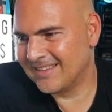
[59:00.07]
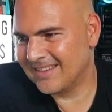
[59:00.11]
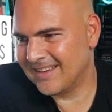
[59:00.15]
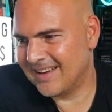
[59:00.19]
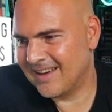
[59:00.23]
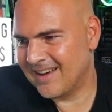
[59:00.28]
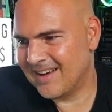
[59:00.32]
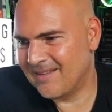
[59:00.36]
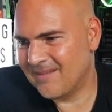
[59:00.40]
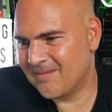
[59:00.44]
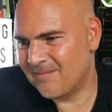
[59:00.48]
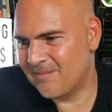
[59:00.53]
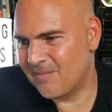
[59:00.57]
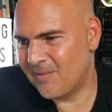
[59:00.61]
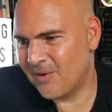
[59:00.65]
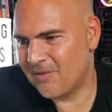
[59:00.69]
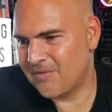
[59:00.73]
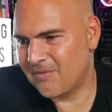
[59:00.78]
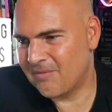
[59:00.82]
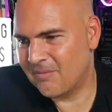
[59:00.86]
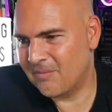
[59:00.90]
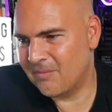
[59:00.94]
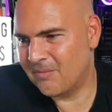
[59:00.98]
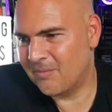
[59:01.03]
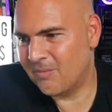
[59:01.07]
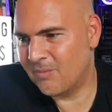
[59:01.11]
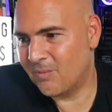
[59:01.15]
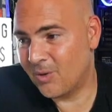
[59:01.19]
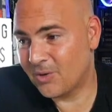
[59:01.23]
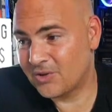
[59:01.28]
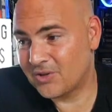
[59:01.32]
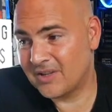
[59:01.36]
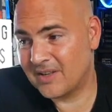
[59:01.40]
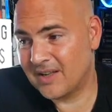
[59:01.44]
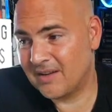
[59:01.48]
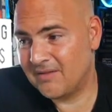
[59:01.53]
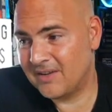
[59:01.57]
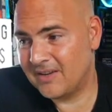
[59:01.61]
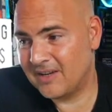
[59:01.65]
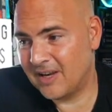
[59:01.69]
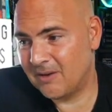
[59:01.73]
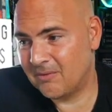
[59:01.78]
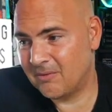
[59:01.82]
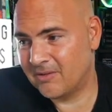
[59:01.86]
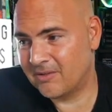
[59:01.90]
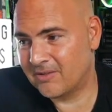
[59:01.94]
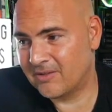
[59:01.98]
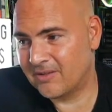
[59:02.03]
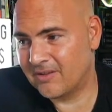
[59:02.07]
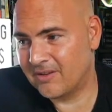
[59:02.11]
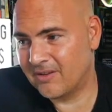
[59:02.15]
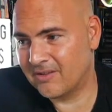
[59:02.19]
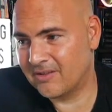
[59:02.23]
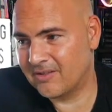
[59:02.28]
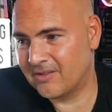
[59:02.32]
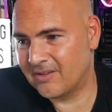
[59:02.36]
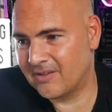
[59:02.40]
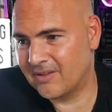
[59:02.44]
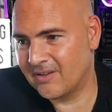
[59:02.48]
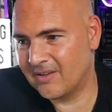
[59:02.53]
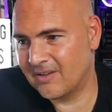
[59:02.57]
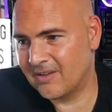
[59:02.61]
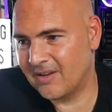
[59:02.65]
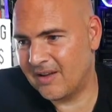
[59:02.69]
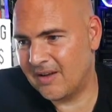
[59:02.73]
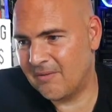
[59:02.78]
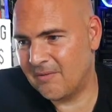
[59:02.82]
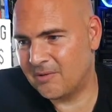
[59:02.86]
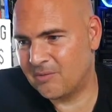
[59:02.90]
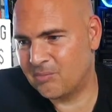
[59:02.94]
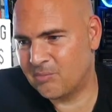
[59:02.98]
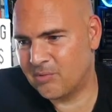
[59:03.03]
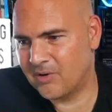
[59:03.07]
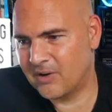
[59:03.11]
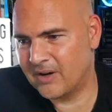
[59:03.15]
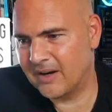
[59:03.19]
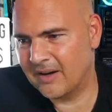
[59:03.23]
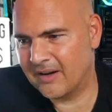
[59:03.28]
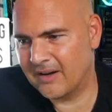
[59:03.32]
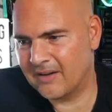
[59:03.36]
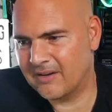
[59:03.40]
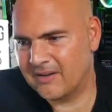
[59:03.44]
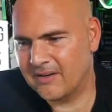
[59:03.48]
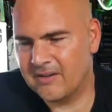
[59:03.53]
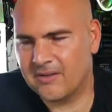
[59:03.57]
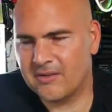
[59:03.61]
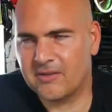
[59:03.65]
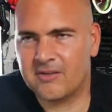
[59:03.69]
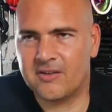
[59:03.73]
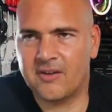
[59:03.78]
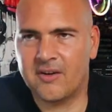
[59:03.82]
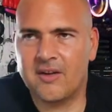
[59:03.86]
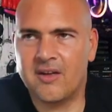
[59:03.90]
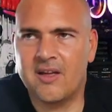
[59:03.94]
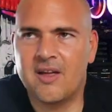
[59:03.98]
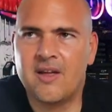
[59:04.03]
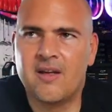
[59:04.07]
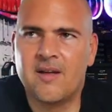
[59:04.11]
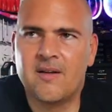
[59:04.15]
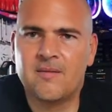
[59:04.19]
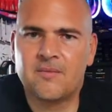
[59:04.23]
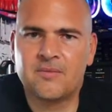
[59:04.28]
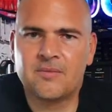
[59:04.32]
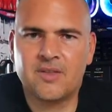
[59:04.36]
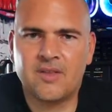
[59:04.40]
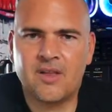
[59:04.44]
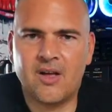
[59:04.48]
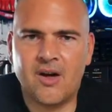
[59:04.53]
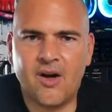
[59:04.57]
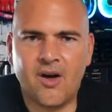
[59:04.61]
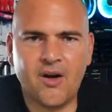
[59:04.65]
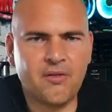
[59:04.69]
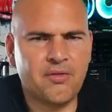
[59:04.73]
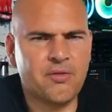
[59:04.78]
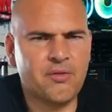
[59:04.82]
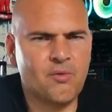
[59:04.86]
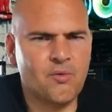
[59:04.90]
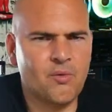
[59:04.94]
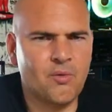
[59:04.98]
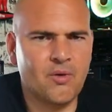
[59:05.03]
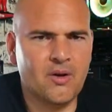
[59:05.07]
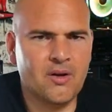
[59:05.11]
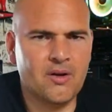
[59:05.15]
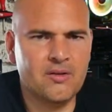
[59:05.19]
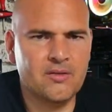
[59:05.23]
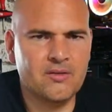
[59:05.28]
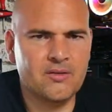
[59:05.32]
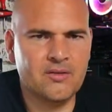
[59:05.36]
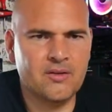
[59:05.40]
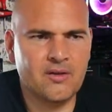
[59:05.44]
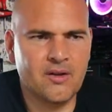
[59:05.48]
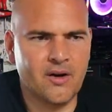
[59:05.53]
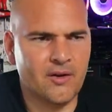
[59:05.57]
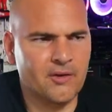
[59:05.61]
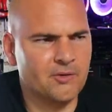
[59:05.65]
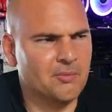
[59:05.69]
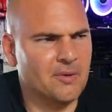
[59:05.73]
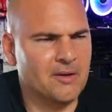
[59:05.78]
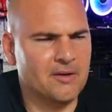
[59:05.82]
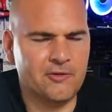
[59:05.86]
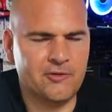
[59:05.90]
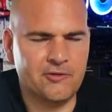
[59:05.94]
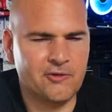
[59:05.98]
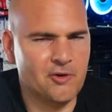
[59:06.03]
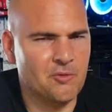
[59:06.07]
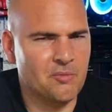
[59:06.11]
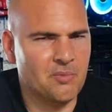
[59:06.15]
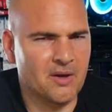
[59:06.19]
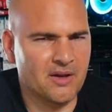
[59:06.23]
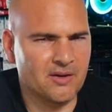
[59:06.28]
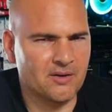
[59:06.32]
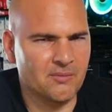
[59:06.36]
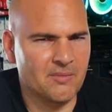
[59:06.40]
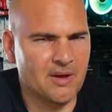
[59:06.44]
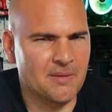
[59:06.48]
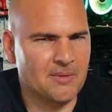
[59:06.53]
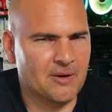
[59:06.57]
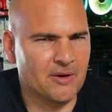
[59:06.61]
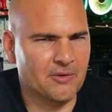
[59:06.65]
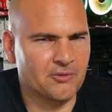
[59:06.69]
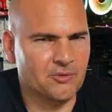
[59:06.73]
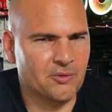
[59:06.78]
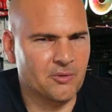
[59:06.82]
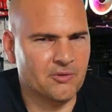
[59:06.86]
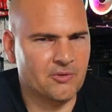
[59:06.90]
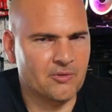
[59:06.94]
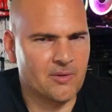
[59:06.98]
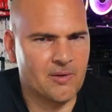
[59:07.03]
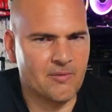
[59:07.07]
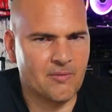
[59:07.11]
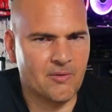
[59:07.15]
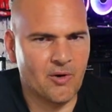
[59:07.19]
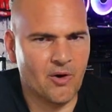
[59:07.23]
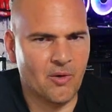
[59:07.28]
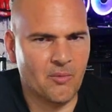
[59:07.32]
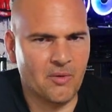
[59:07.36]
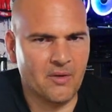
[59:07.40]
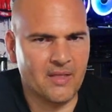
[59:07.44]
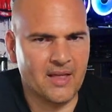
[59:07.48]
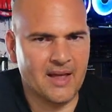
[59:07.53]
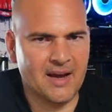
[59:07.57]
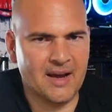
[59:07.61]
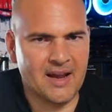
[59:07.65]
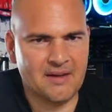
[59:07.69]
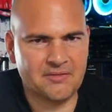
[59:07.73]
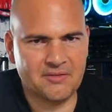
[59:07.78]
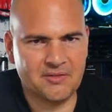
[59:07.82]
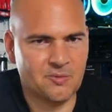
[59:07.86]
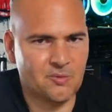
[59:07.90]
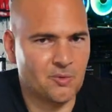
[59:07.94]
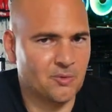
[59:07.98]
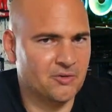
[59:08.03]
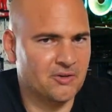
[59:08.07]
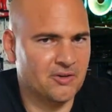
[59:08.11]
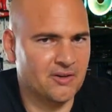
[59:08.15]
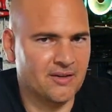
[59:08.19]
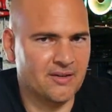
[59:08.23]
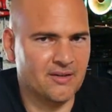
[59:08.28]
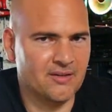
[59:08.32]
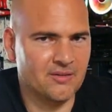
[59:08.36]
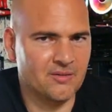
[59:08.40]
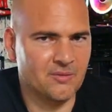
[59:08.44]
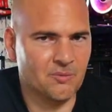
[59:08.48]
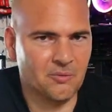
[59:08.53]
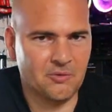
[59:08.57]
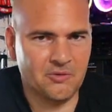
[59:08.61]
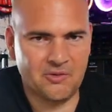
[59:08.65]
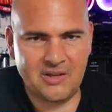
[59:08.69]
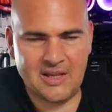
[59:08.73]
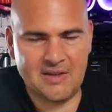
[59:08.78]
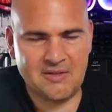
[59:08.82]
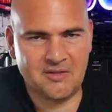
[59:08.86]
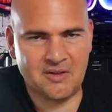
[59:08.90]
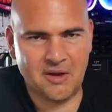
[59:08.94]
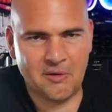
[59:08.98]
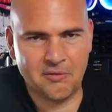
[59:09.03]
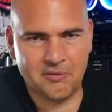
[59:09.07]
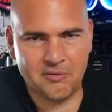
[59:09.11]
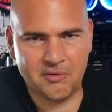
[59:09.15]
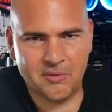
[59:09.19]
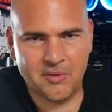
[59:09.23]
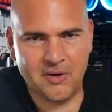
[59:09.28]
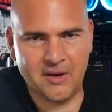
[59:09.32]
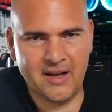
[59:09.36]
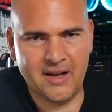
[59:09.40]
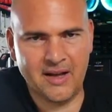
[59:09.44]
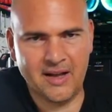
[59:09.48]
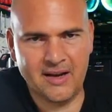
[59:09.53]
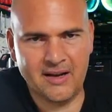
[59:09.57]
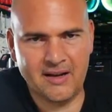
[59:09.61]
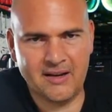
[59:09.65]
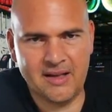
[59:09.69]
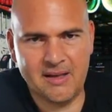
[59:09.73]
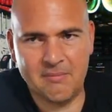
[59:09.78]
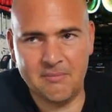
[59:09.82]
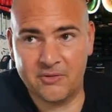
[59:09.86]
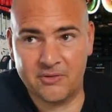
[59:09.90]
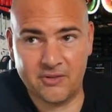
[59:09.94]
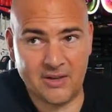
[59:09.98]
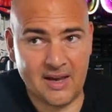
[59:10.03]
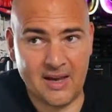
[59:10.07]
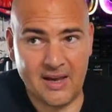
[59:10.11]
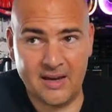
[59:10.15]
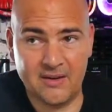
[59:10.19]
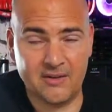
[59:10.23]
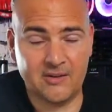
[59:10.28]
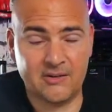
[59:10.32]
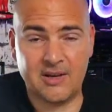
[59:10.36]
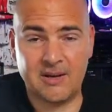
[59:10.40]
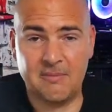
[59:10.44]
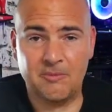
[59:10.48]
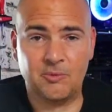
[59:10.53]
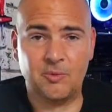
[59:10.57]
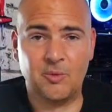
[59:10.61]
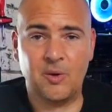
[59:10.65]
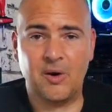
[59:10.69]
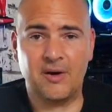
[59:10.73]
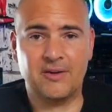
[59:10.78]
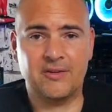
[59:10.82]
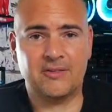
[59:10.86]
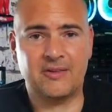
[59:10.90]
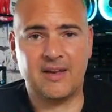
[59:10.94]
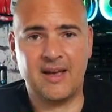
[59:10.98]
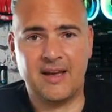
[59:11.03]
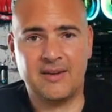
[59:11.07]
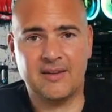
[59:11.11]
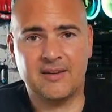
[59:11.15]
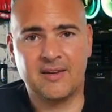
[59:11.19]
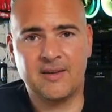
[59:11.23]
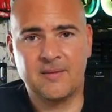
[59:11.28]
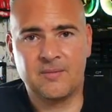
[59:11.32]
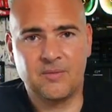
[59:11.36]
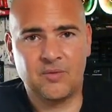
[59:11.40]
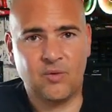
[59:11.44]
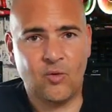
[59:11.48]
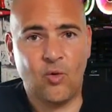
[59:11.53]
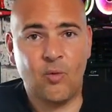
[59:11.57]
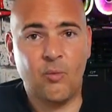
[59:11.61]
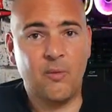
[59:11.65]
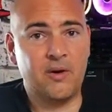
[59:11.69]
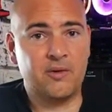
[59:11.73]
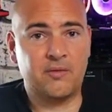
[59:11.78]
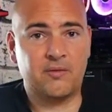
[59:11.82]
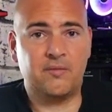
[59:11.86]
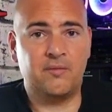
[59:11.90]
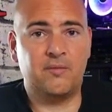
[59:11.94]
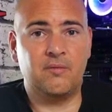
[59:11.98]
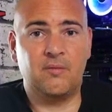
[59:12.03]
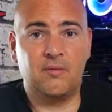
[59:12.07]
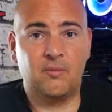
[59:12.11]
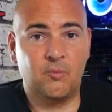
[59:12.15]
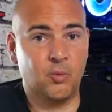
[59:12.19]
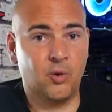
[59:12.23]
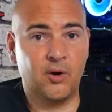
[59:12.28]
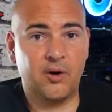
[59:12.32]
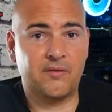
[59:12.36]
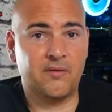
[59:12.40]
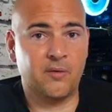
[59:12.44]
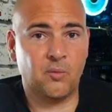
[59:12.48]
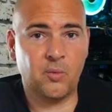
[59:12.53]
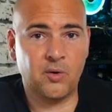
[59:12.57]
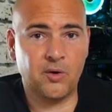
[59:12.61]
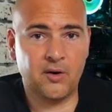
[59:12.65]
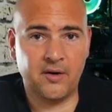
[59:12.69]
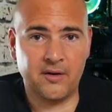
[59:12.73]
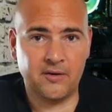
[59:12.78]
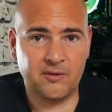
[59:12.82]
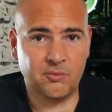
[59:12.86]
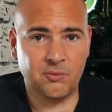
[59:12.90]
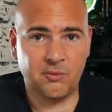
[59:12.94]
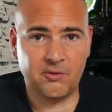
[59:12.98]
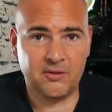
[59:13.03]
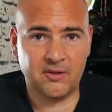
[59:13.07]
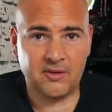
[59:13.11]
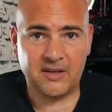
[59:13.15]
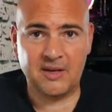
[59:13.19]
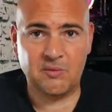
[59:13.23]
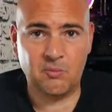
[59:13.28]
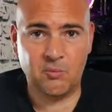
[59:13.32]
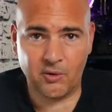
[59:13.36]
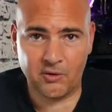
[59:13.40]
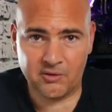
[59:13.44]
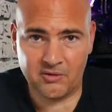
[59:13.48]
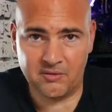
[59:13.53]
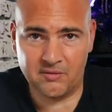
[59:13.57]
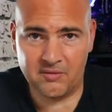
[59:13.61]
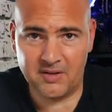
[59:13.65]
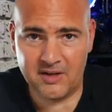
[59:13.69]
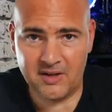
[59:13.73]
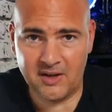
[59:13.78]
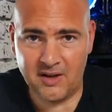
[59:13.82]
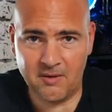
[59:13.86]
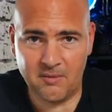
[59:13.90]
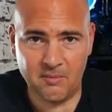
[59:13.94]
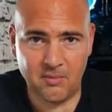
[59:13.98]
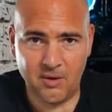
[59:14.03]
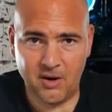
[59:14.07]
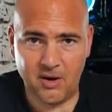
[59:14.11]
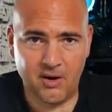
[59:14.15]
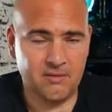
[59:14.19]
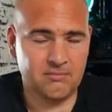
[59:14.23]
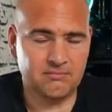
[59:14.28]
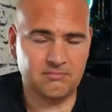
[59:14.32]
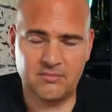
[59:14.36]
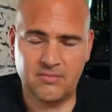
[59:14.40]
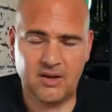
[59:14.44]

Yeah, watching that video was just, it was brilliant, because it just like, I thought that I was being stupid, or maybe I was doing something wrong, but then after watching Steve go through it, and him saying the same as what I said, almost word for word, it's almost like he'd watched the video, but